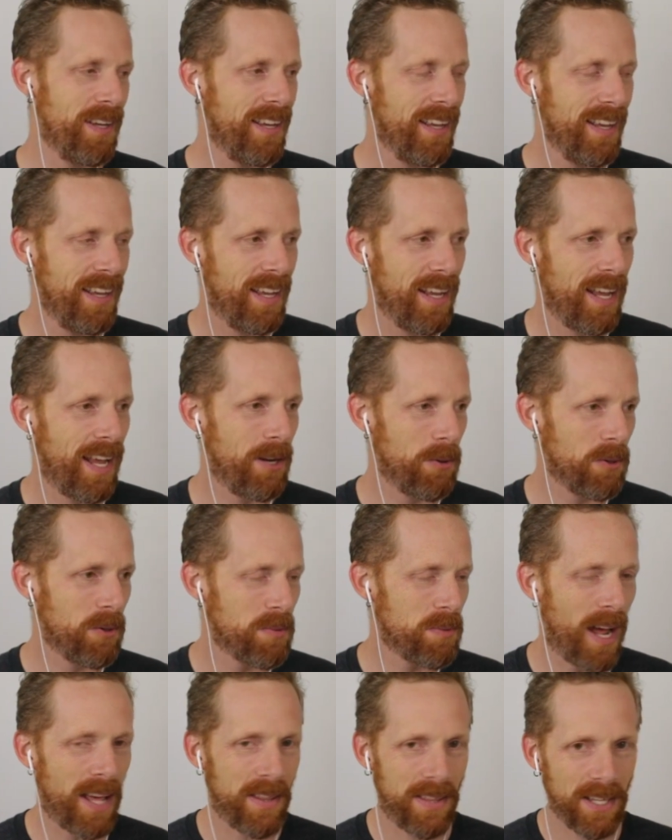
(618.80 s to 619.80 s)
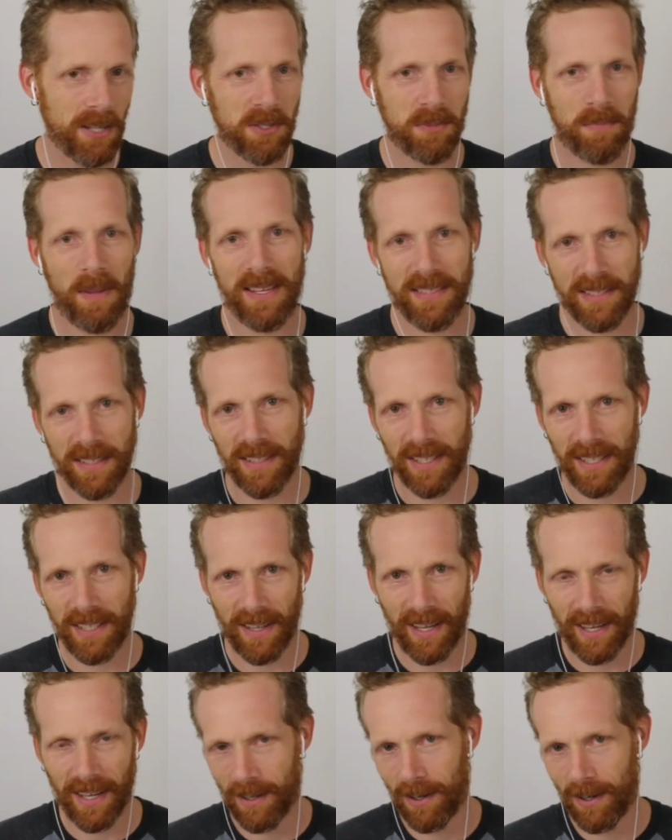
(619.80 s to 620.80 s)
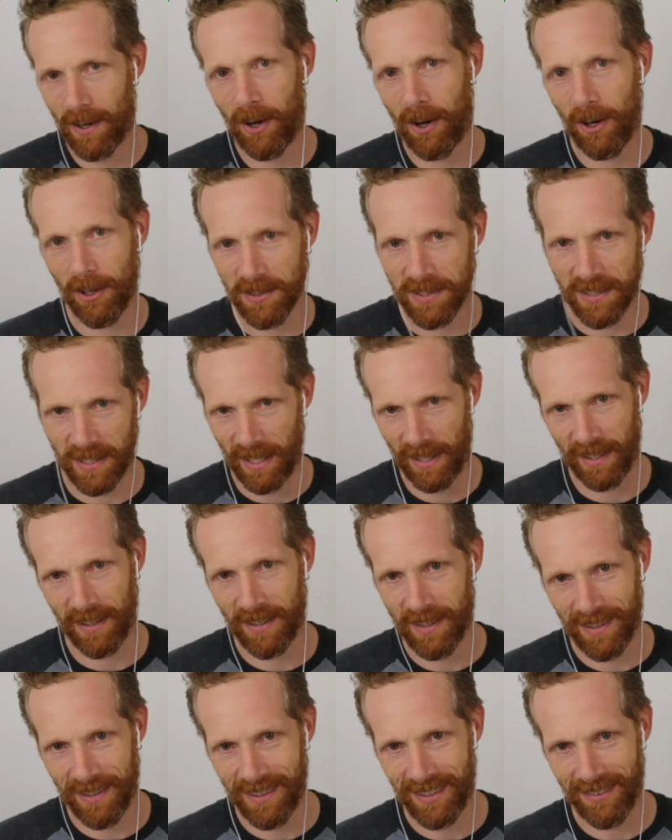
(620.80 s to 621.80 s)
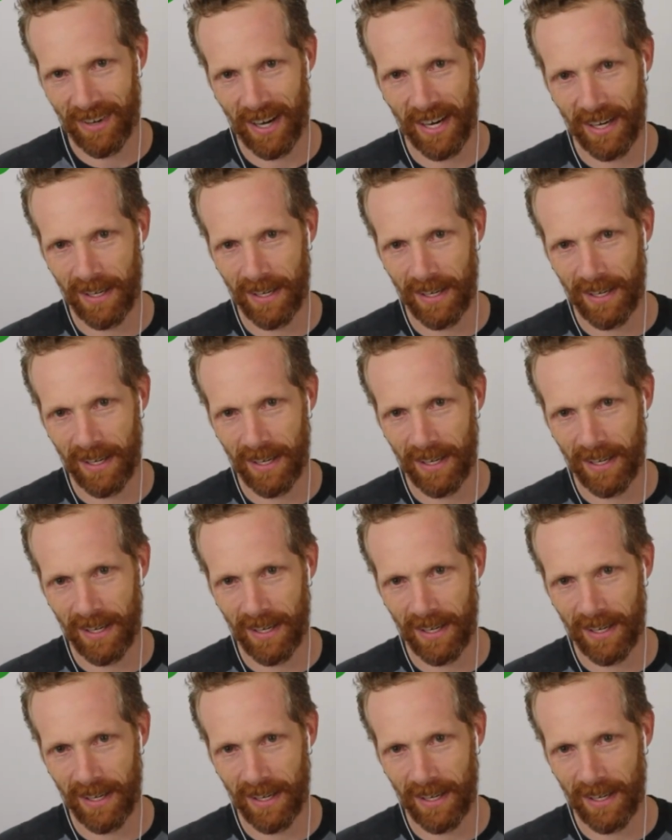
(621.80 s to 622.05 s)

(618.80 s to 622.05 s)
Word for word: And it was, I think it was basically like all zinc, right?